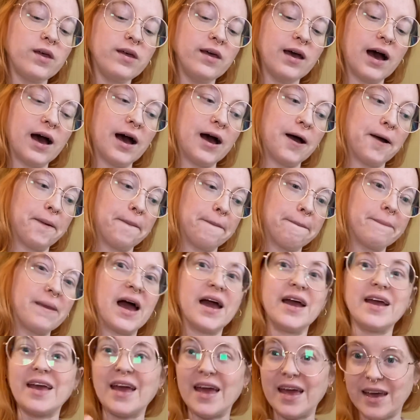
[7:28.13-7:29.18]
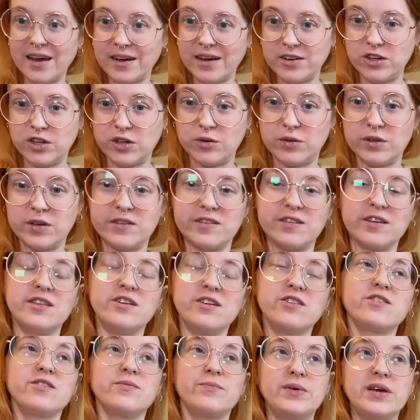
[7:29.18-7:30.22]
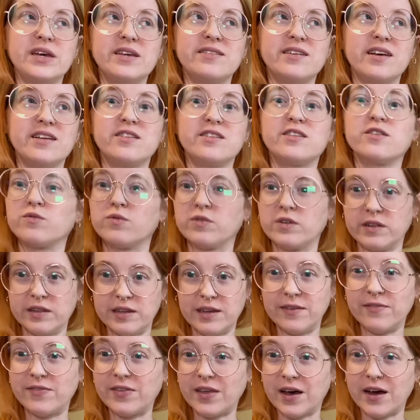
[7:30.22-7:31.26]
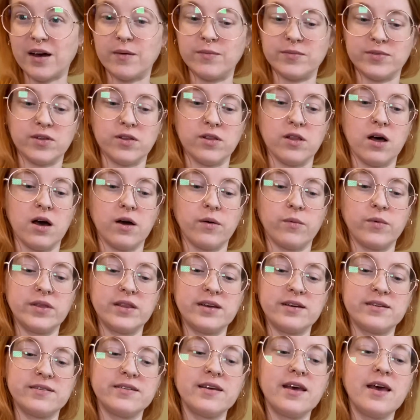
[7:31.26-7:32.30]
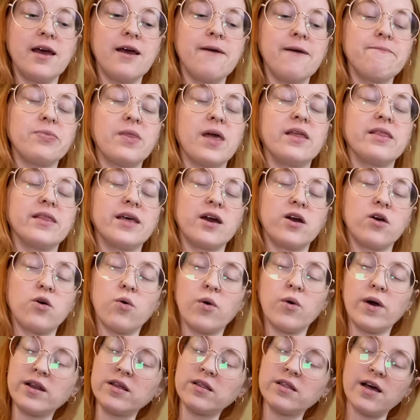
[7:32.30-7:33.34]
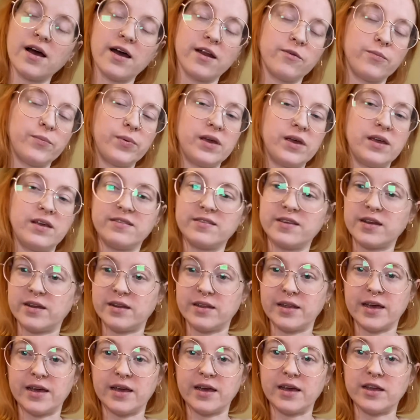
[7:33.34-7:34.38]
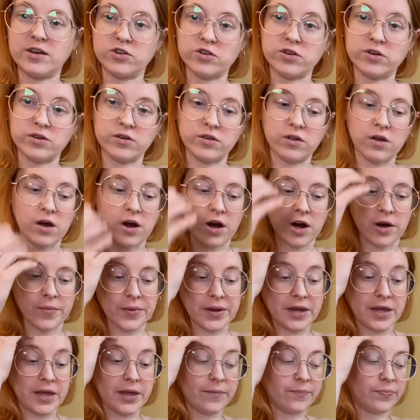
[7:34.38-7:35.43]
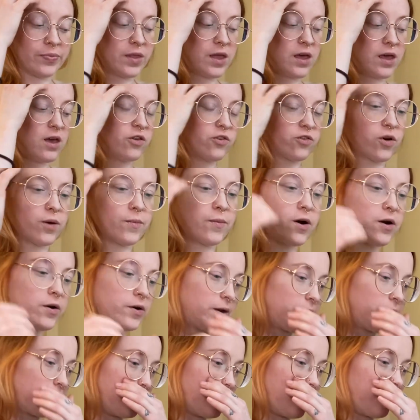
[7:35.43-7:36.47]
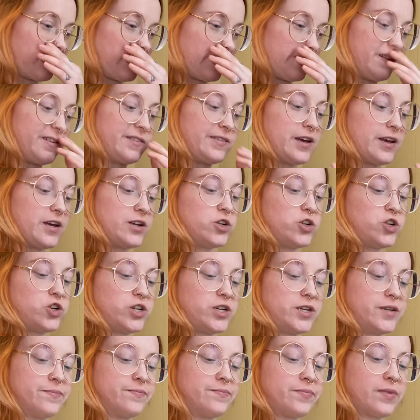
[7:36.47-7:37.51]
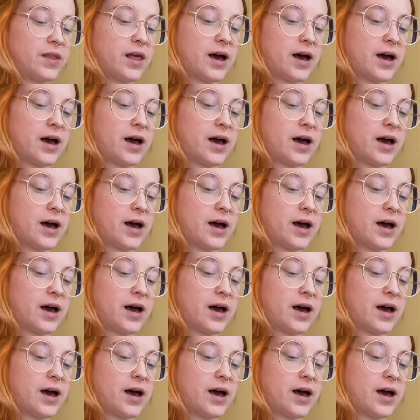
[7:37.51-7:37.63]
I can do this. And there's a big sense of relief that comes along with this and like quite a lot of peace and like internal harmony. So I'm already loving this energy.